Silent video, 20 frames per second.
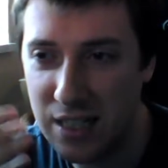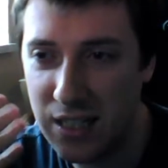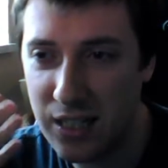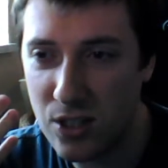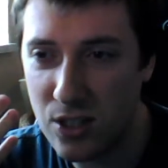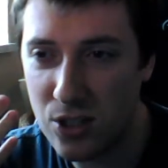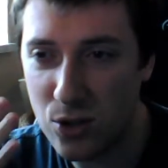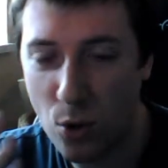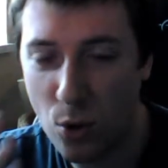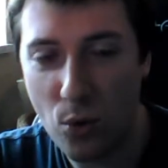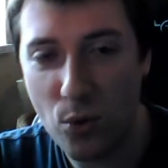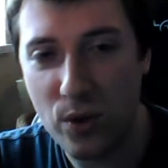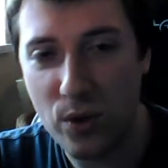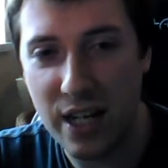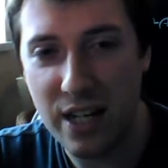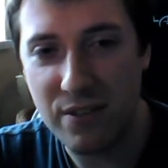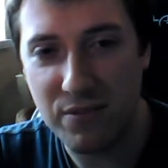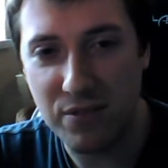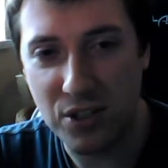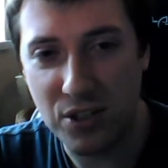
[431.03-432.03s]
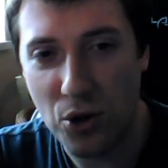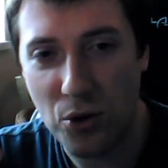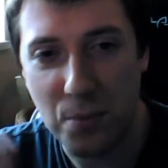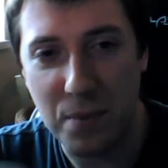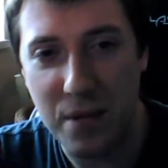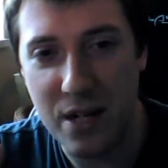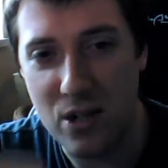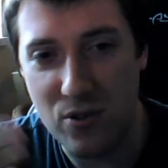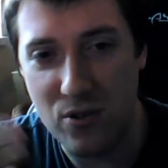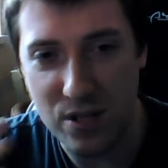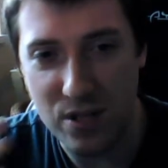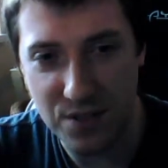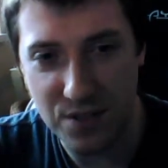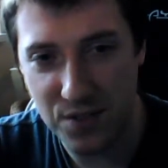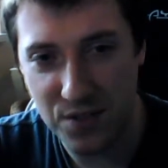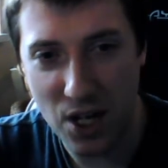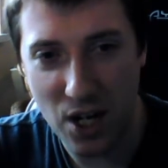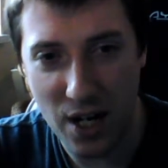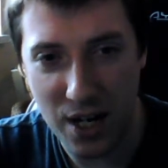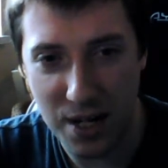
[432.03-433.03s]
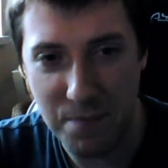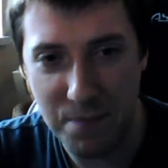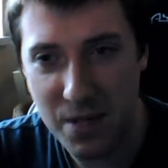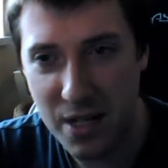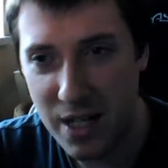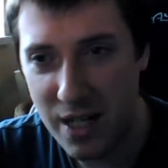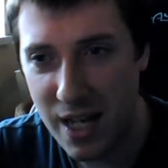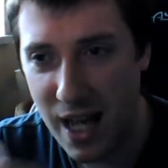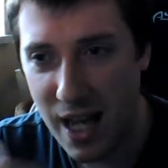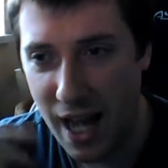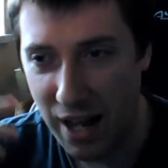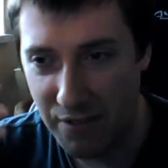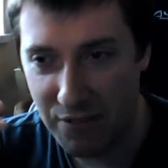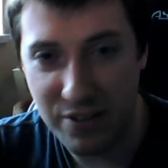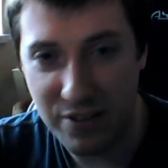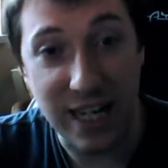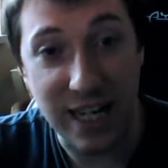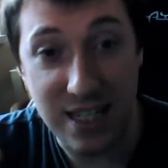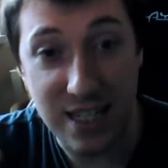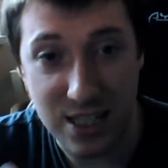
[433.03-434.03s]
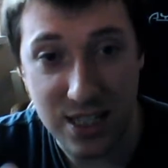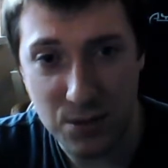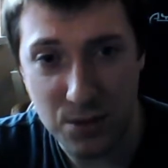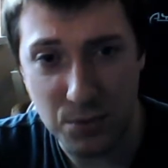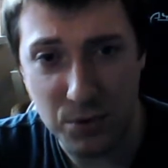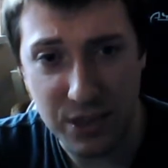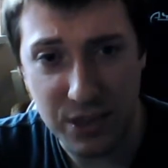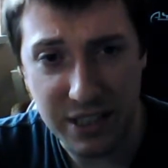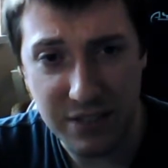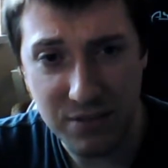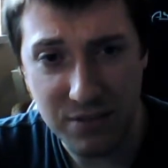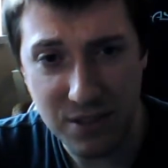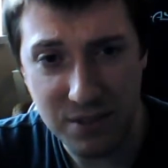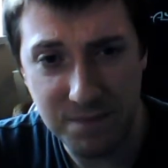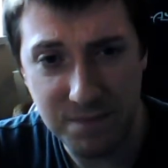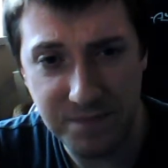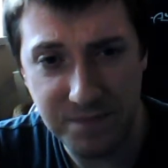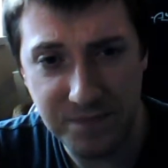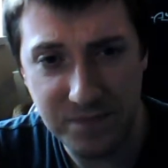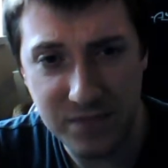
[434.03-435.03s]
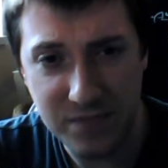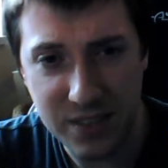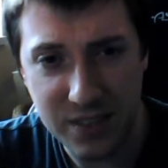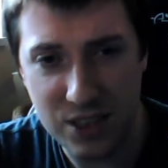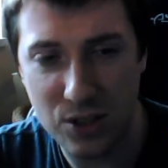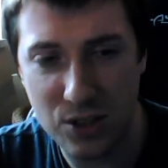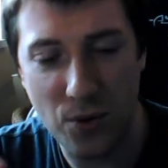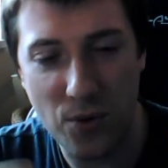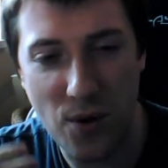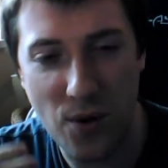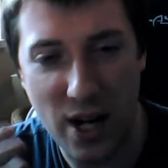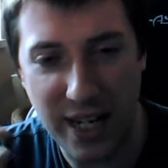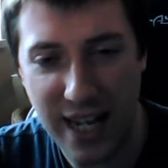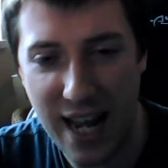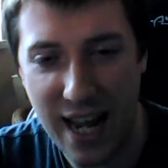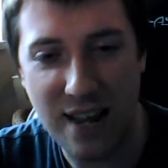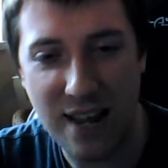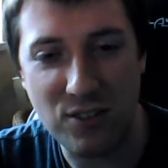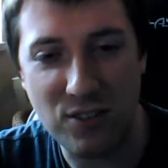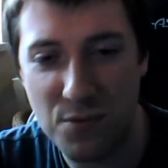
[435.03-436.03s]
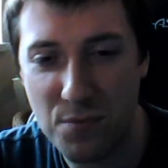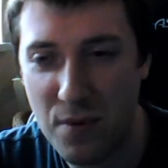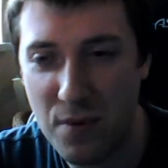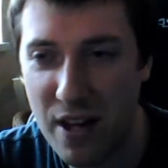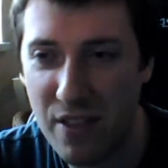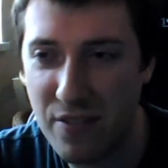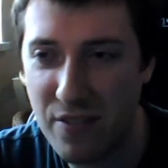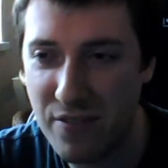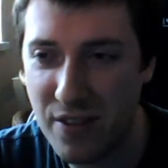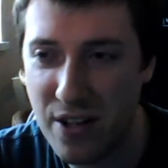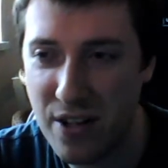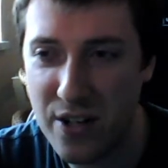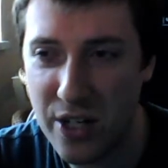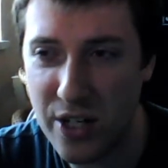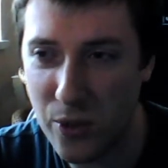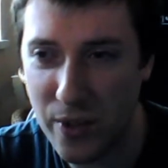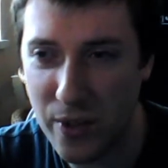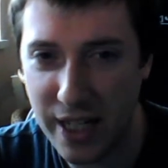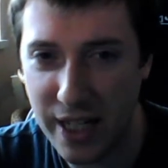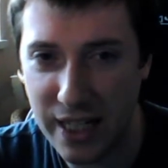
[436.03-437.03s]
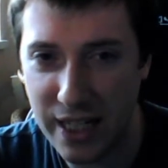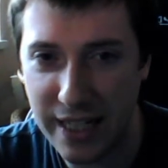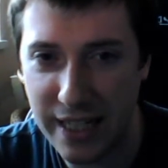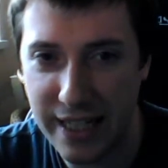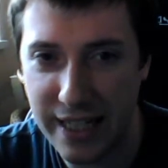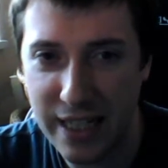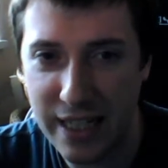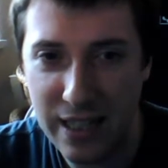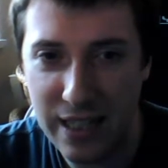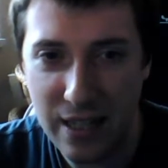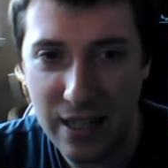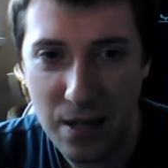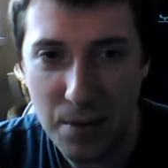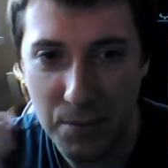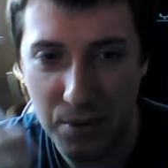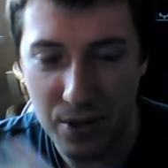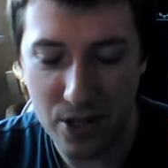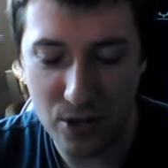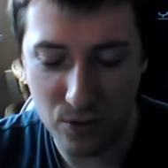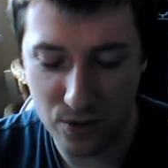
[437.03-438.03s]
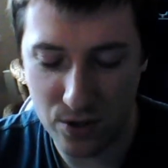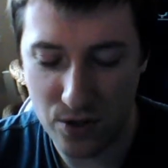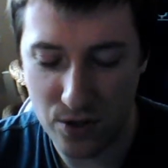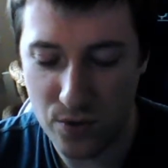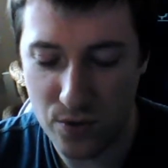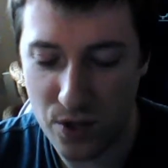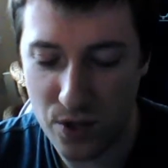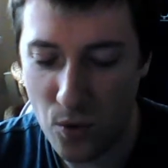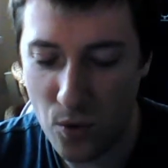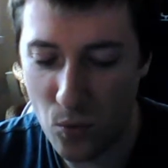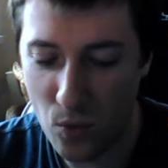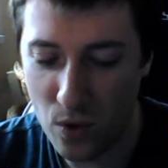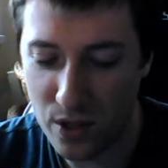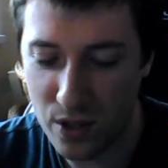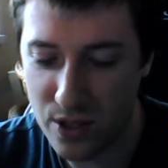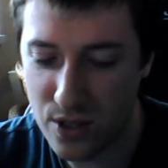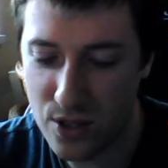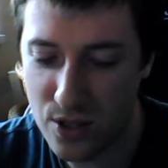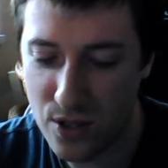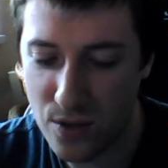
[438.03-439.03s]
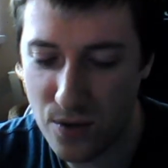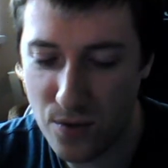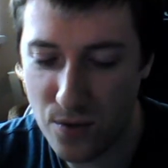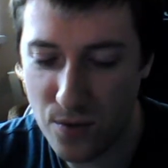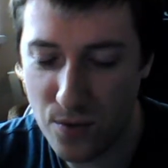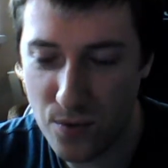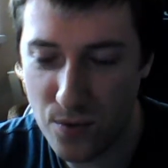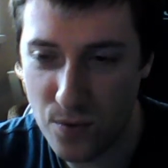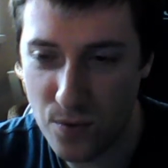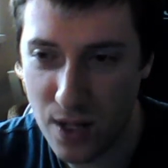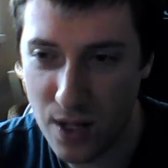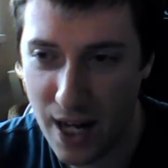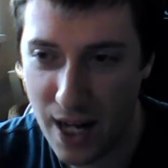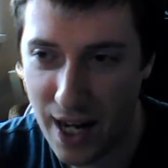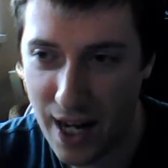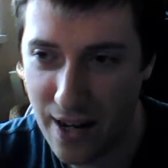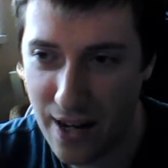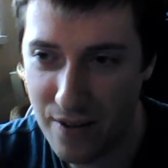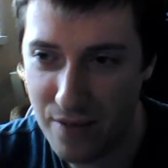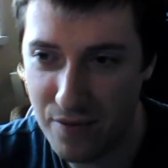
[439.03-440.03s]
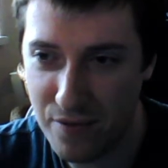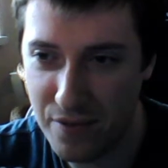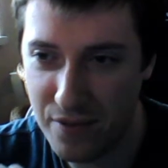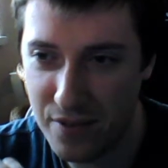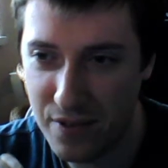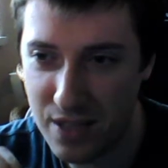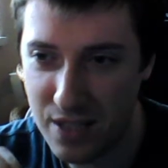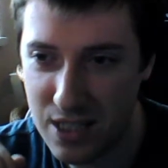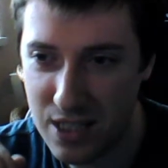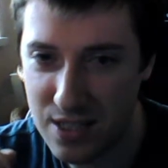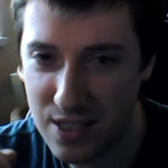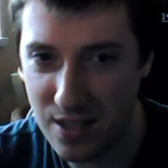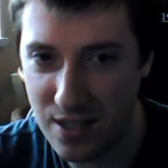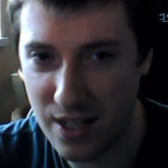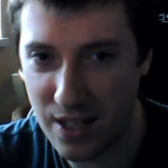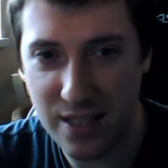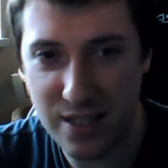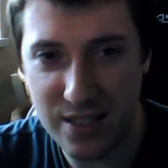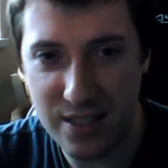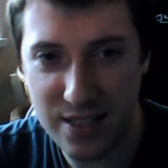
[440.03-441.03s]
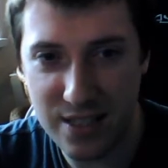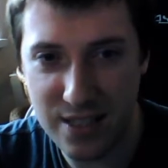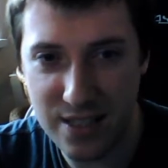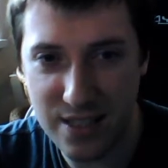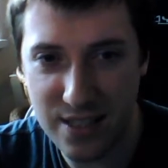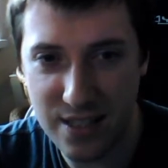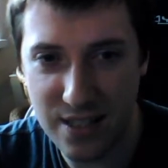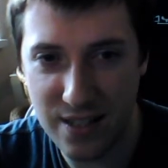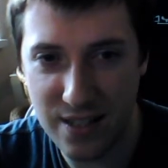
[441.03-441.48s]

talking for long periods of time and forgetting to breathe. So I get out of breath very quickly, but I also don't want to have silence.